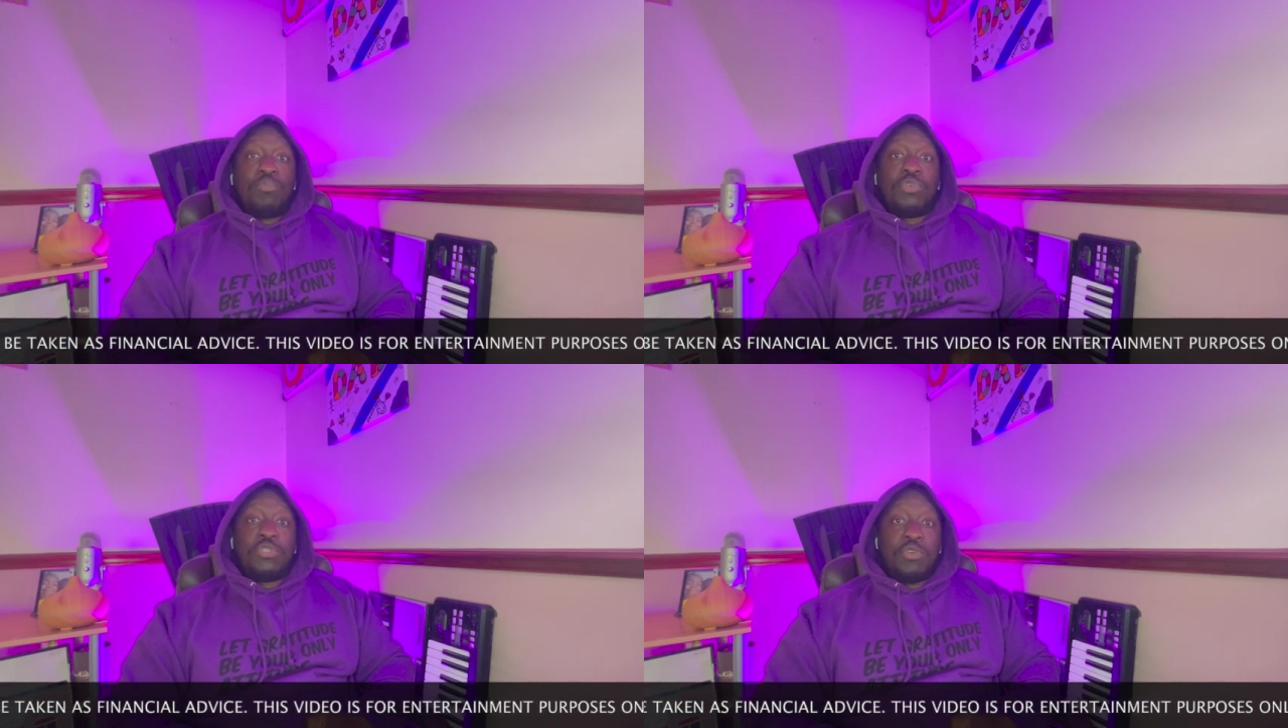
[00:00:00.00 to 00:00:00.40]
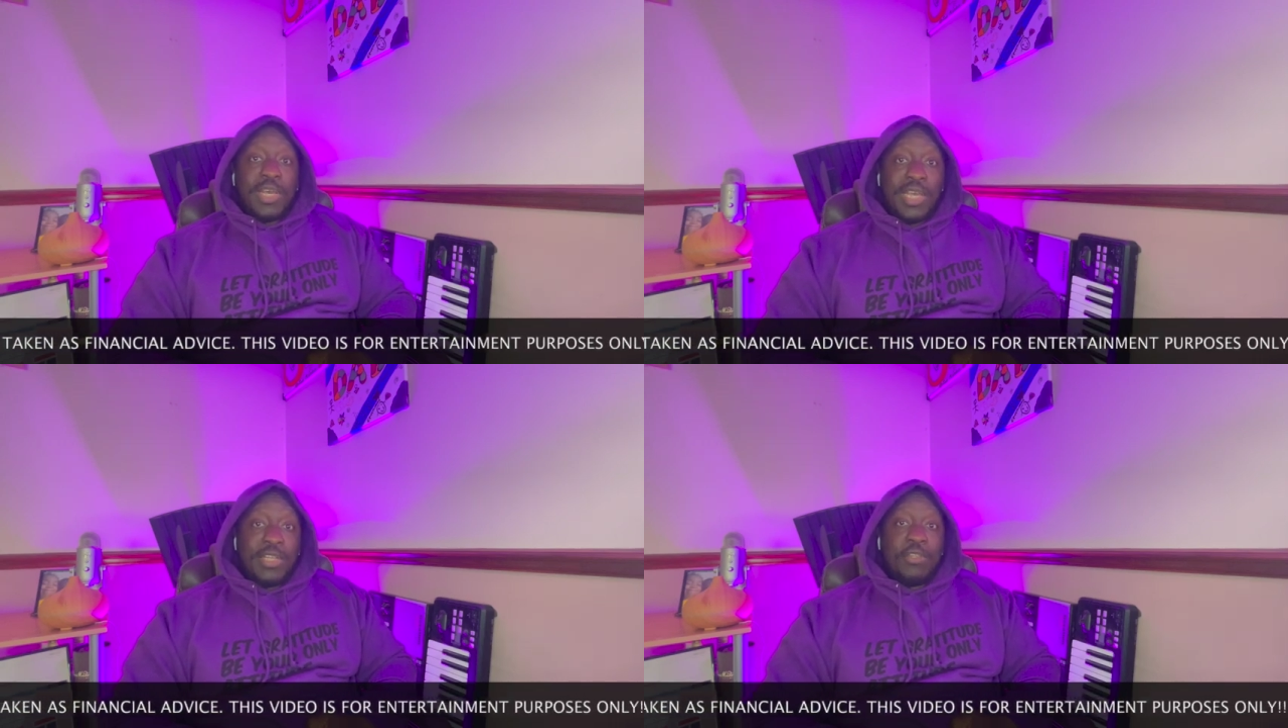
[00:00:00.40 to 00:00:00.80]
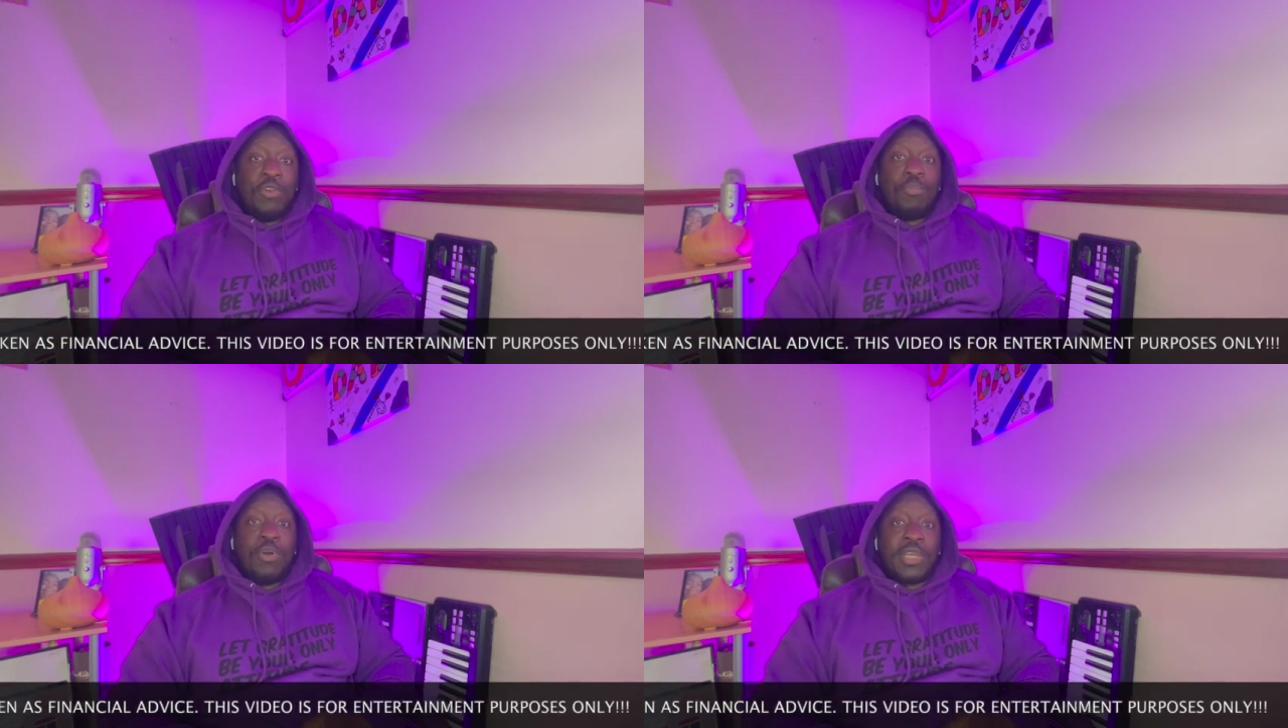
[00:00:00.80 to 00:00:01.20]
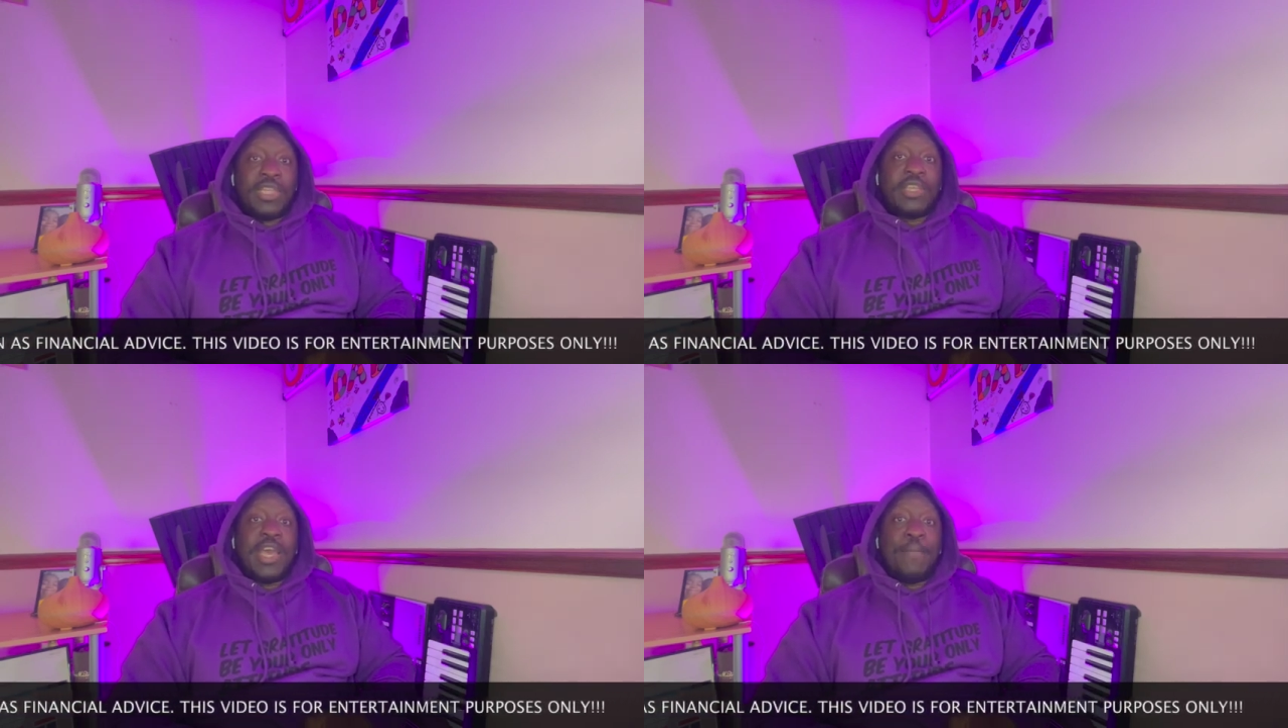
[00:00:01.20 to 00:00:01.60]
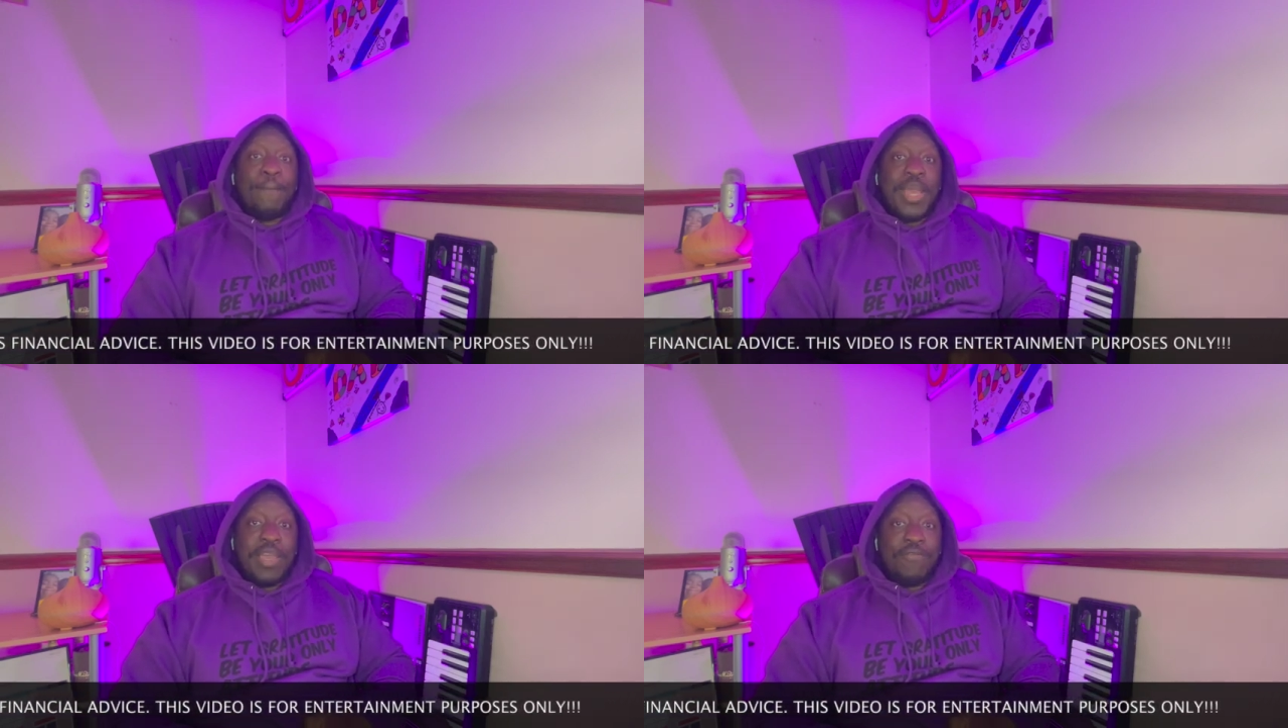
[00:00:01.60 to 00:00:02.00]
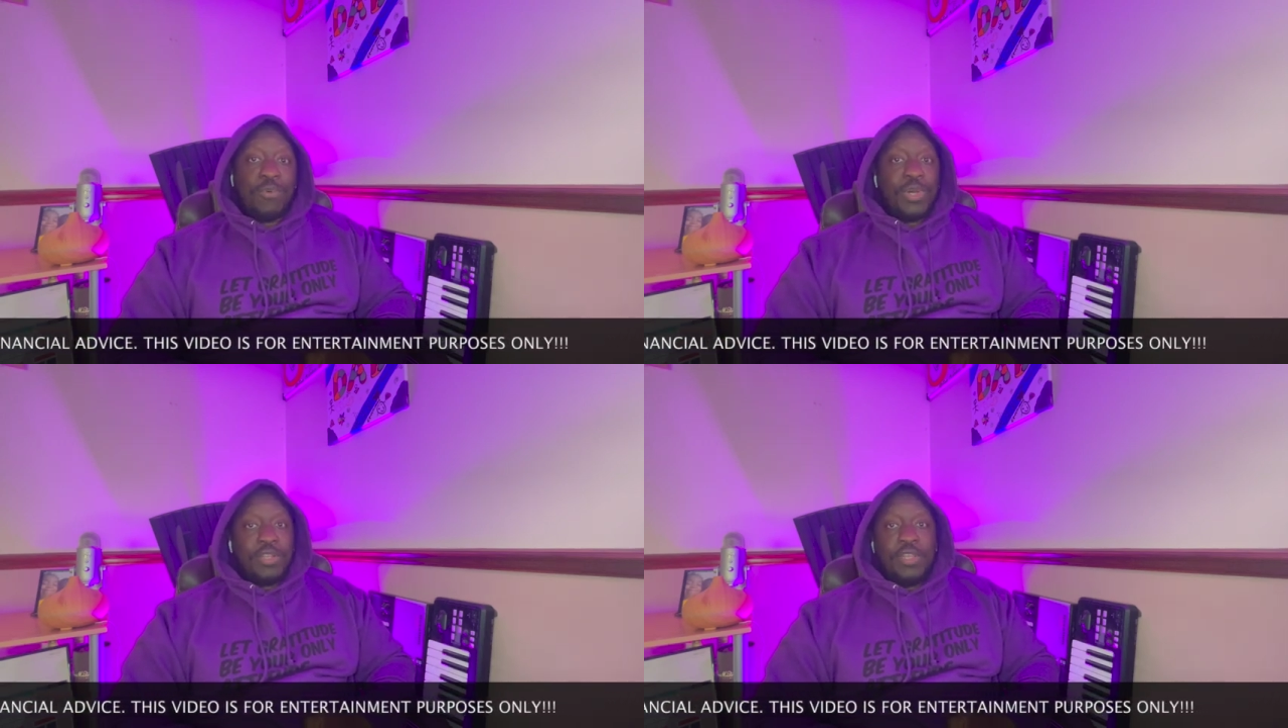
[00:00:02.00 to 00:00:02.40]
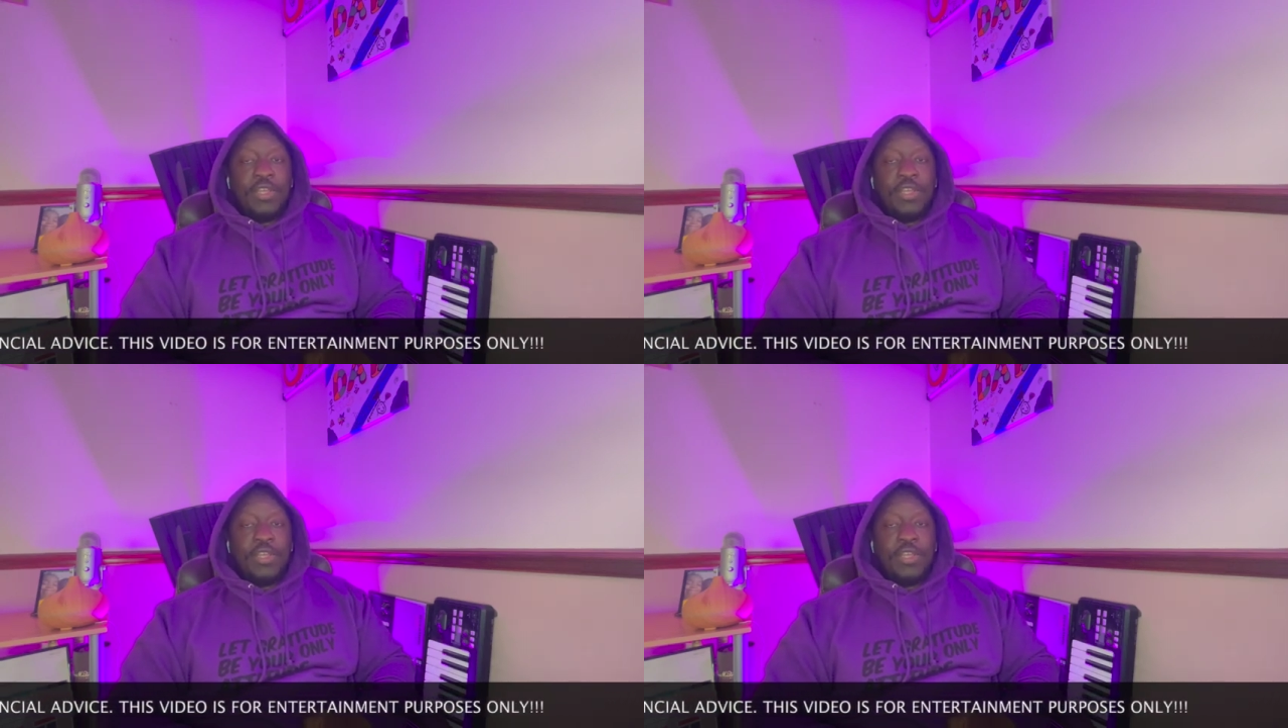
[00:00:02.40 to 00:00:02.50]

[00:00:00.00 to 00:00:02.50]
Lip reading: put your hand in your pocket and pay for one.